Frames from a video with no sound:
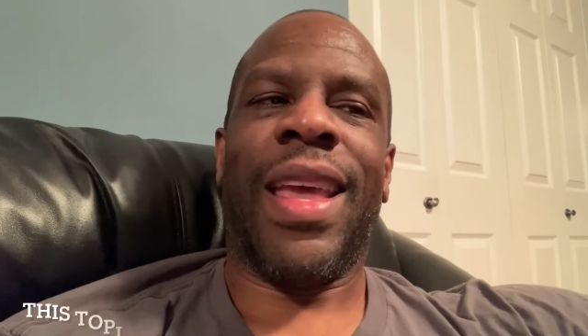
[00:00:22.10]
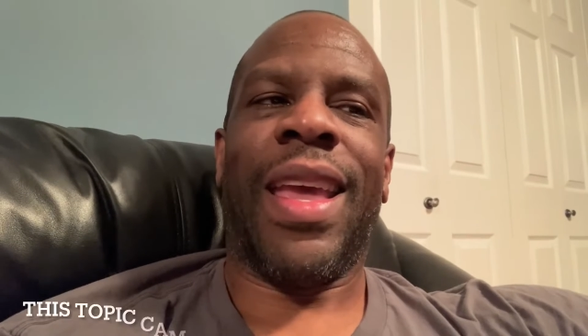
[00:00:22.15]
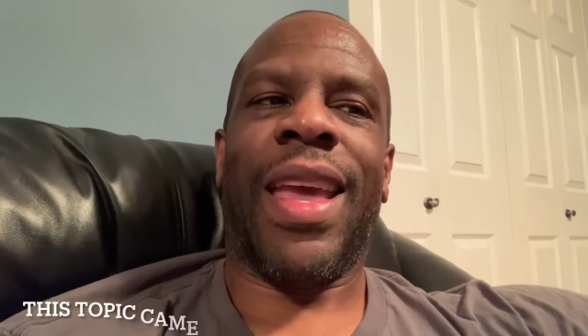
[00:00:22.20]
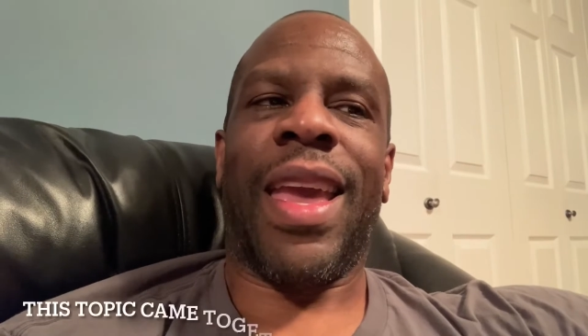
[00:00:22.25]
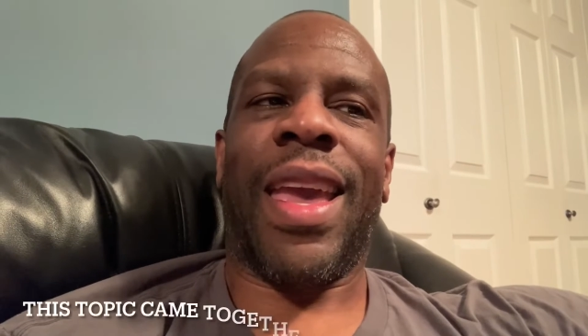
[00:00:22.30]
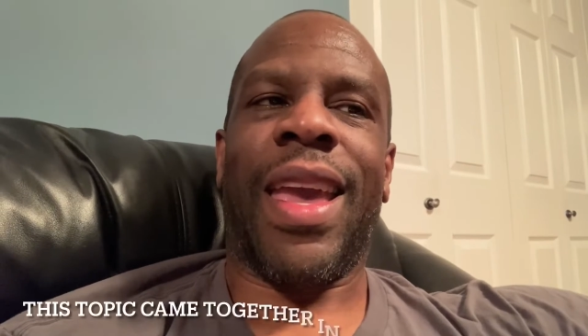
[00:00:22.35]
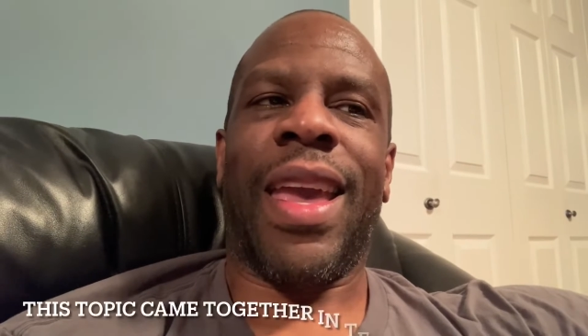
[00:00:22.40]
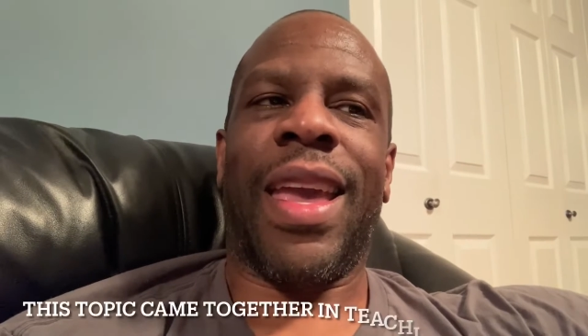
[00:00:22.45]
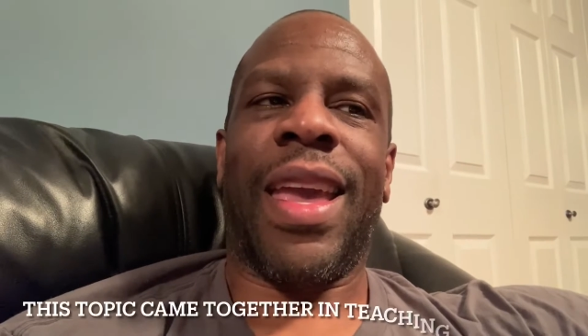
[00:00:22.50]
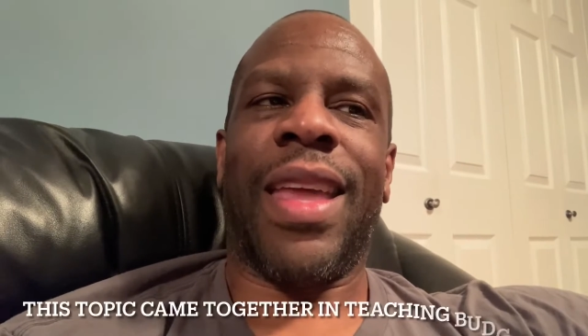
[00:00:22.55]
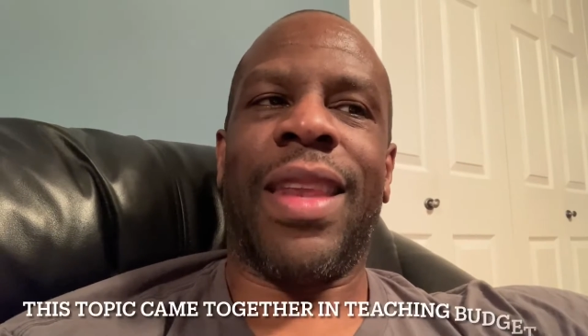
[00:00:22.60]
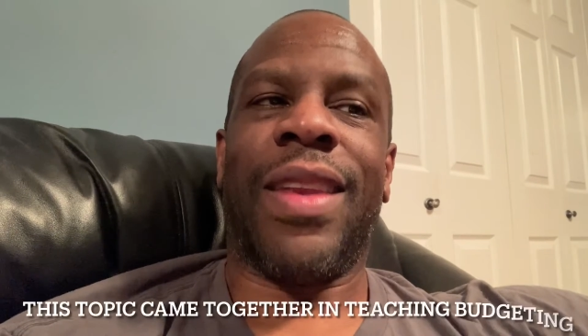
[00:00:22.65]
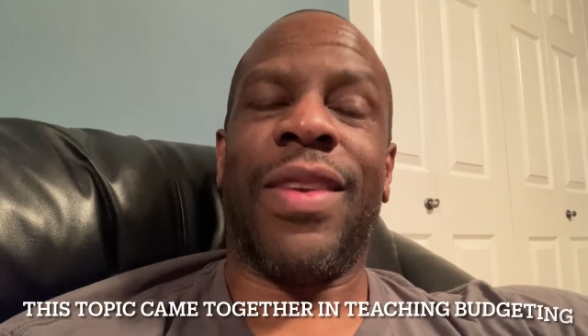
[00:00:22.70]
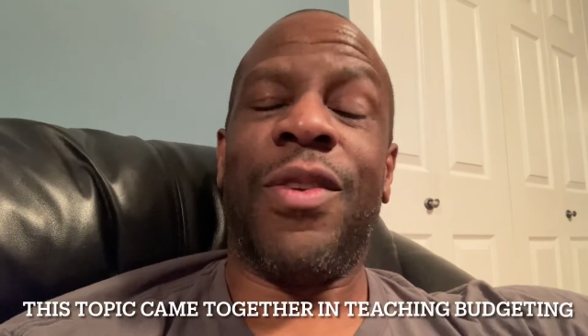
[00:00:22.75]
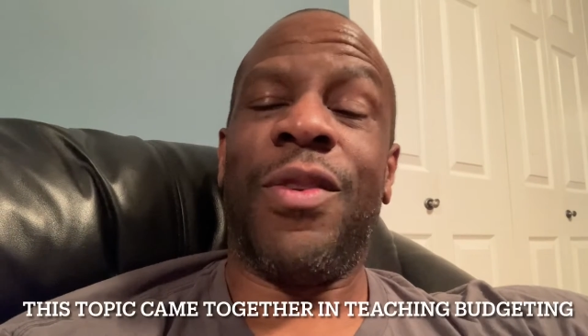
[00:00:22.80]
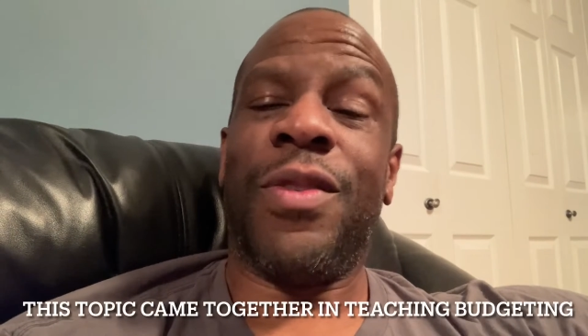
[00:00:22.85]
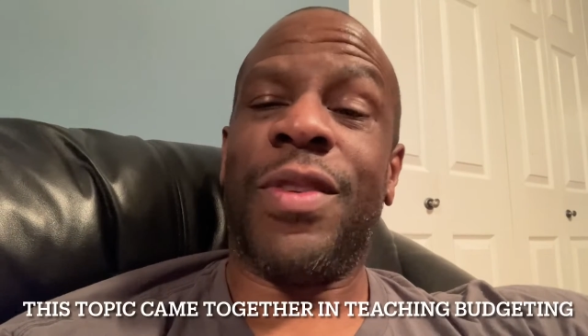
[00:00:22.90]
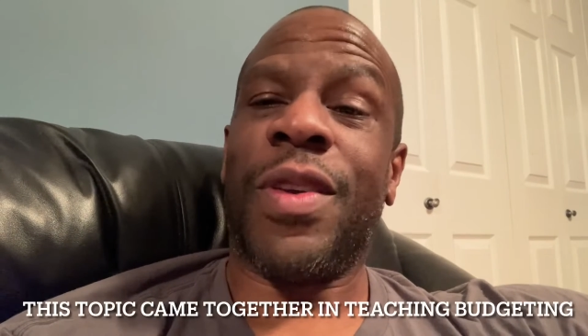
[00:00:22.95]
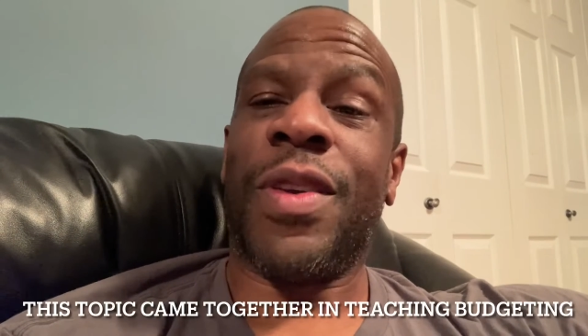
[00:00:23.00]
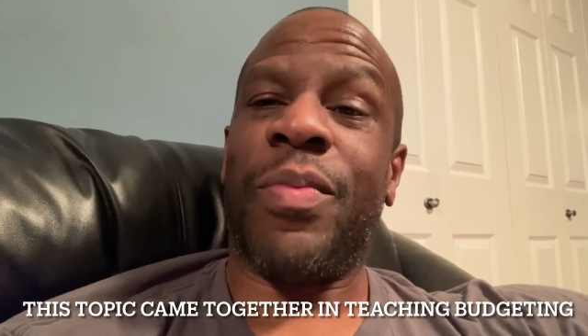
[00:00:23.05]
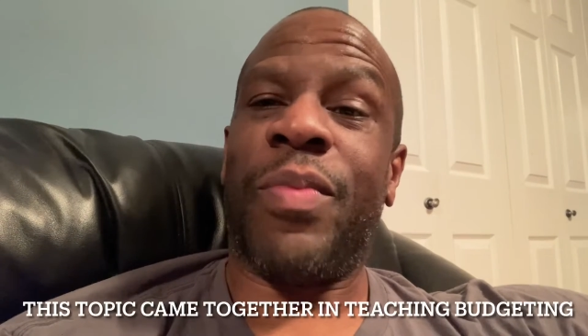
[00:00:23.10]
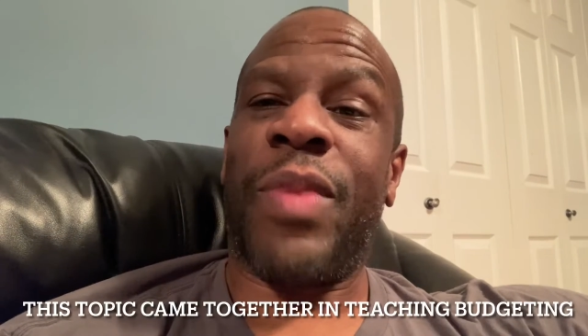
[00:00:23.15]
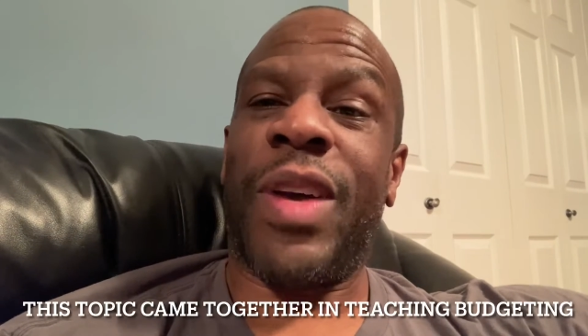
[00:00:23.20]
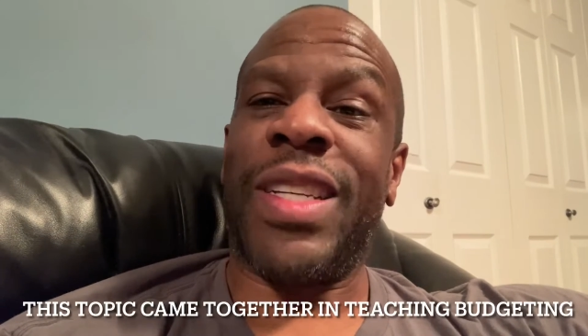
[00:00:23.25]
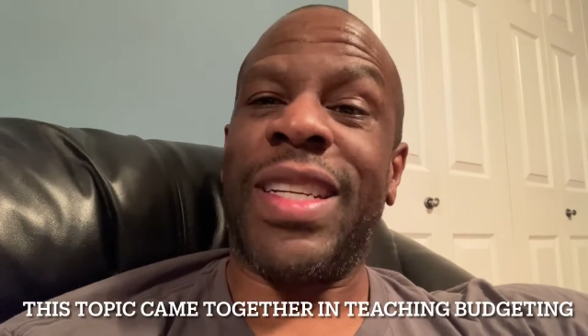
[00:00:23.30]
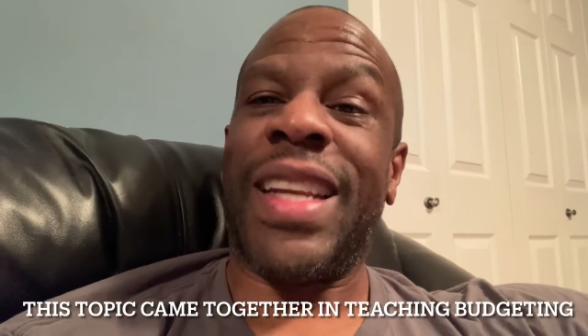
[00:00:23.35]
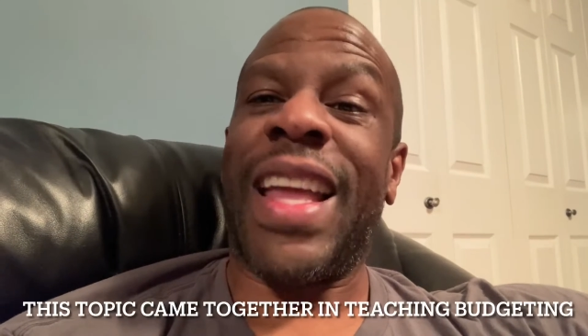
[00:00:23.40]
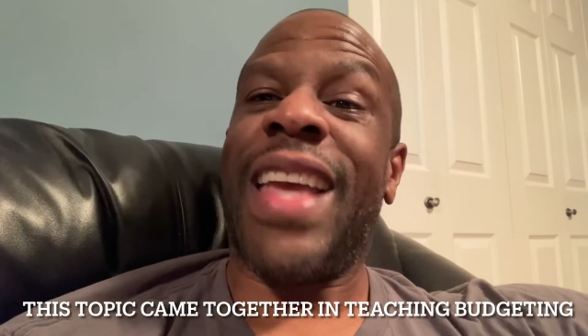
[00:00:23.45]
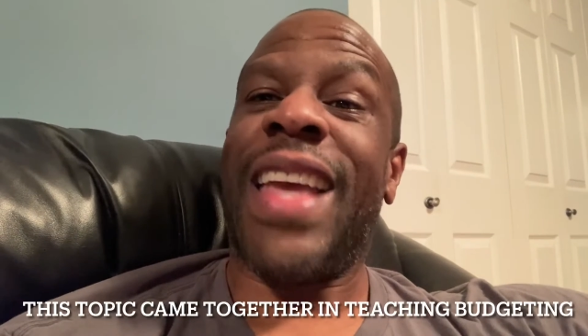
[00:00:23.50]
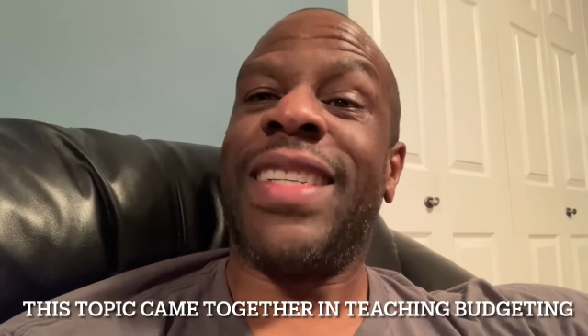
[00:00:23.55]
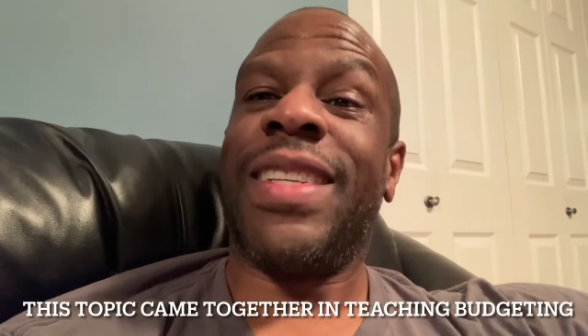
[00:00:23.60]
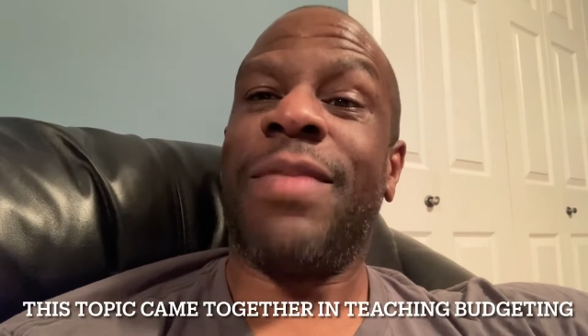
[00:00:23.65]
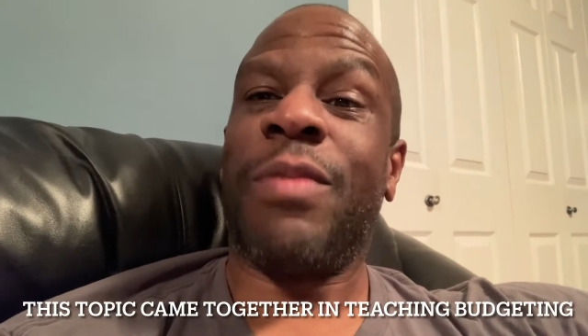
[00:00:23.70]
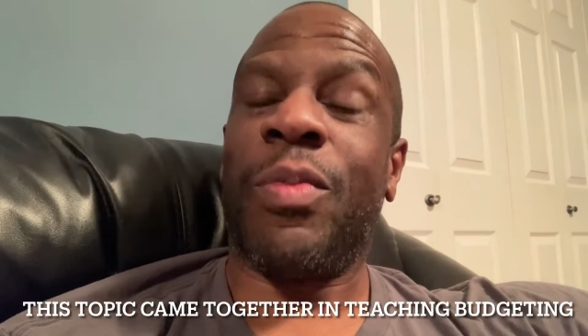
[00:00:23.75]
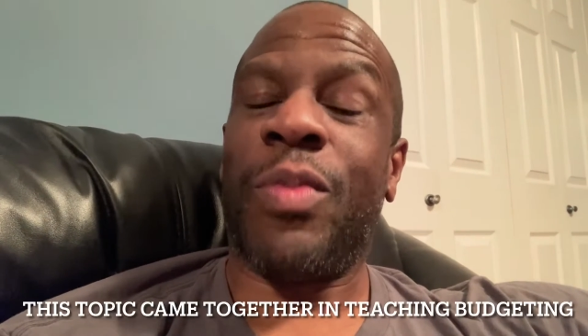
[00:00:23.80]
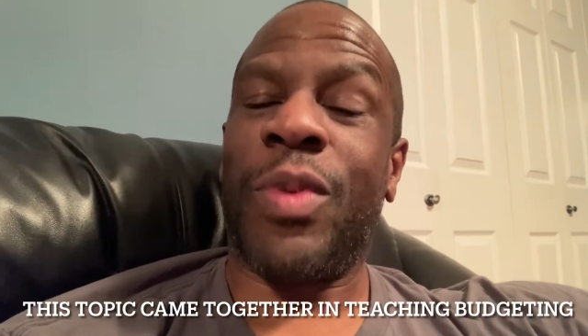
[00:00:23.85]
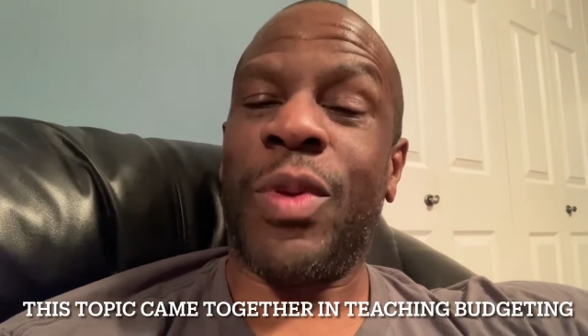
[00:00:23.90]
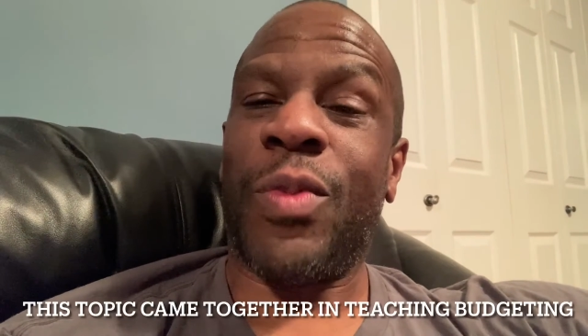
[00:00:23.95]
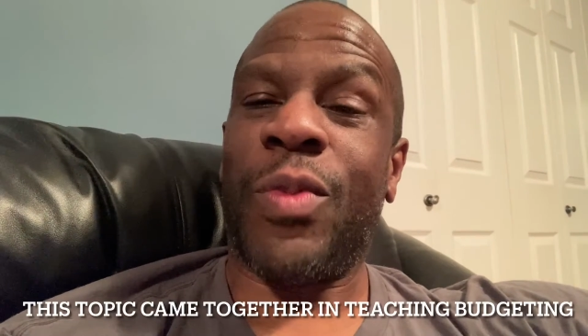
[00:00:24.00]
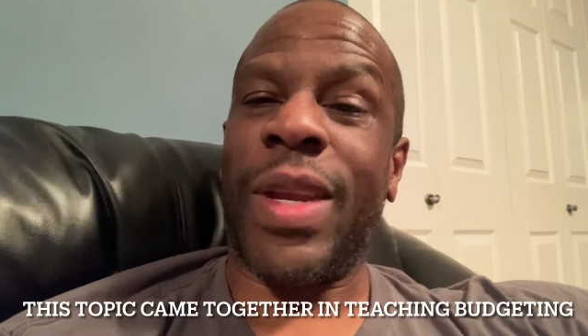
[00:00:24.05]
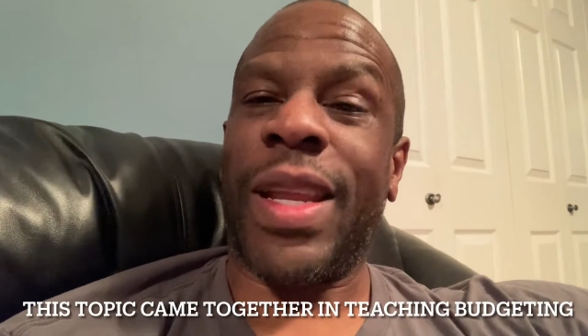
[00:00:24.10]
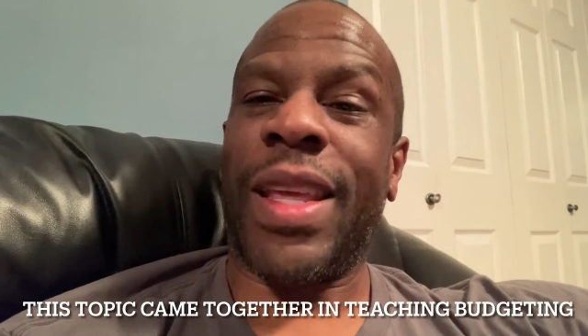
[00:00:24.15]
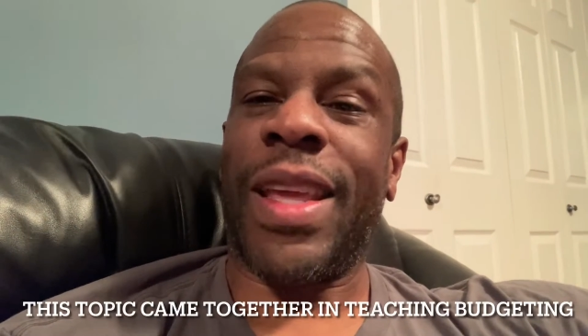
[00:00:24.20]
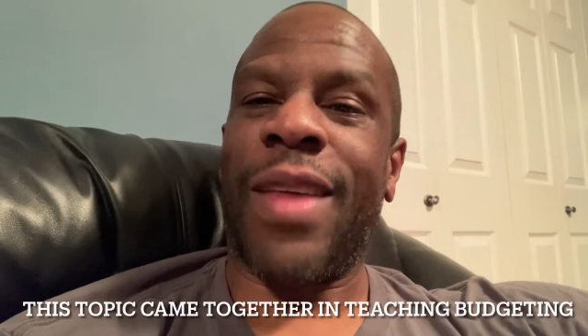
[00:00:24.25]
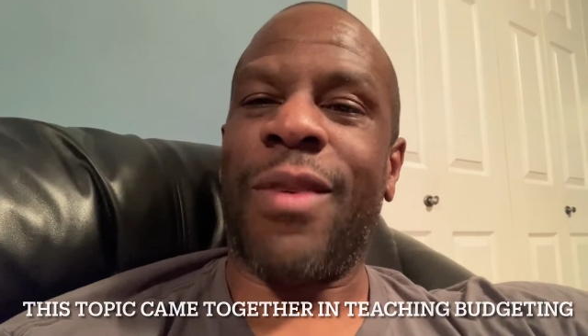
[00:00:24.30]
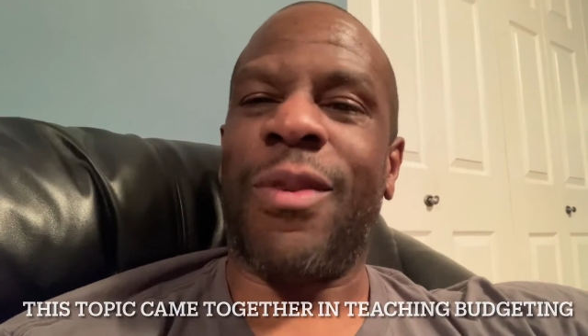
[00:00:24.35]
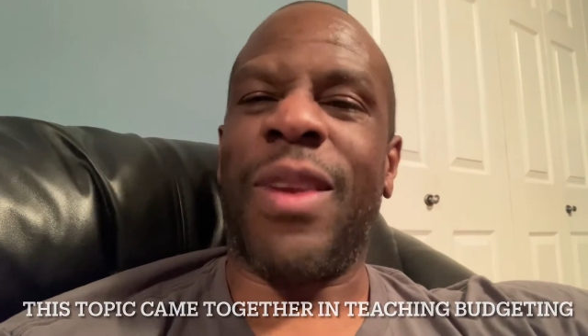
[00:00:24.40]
And in using a budget, I asked him to put one together.